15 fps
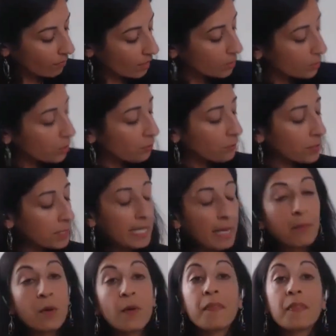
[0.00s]
So for
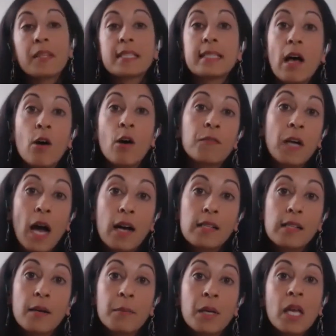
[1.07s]
example, in the self
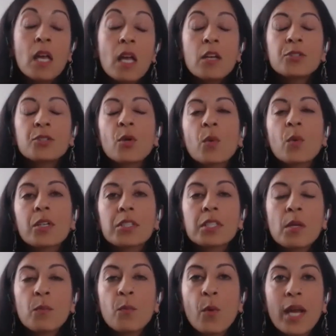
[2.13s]
column, so what are
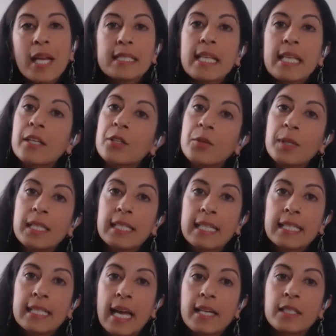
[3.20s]
some ways that you can
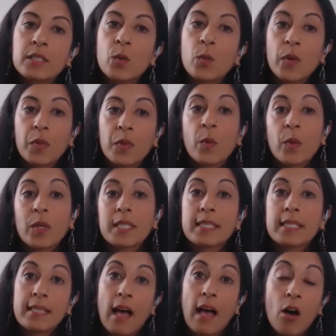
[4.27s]
connect with
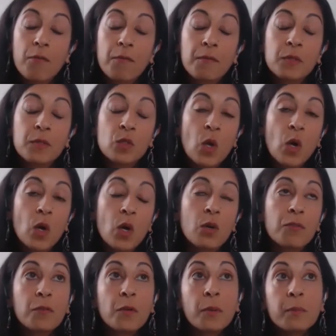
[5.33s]
yourself?
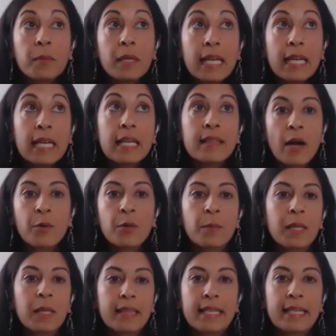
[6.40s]
So for me, that would
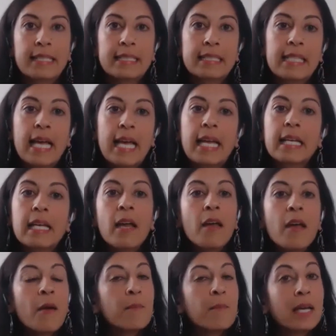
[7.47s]
be things like
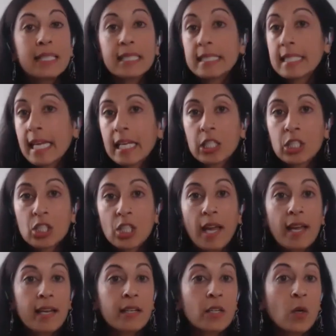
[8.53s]

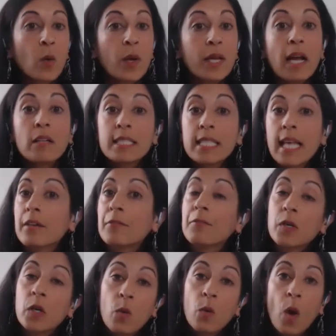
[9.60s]
meditation, going outside
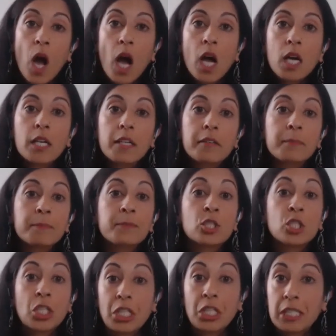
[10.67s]
for a walk,
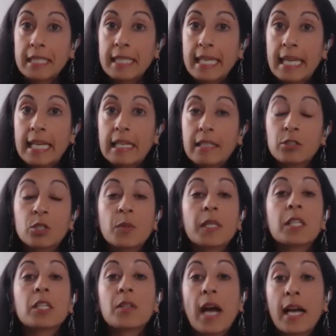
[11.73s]
journaling,
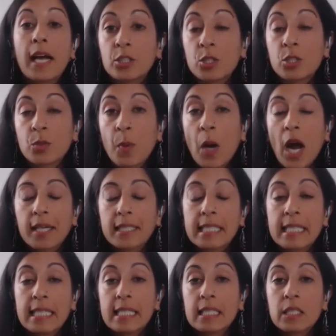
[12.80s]
doing a gratitude
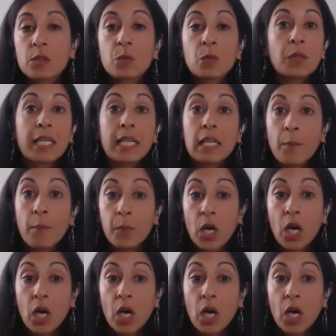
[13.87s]
practice, reading a book.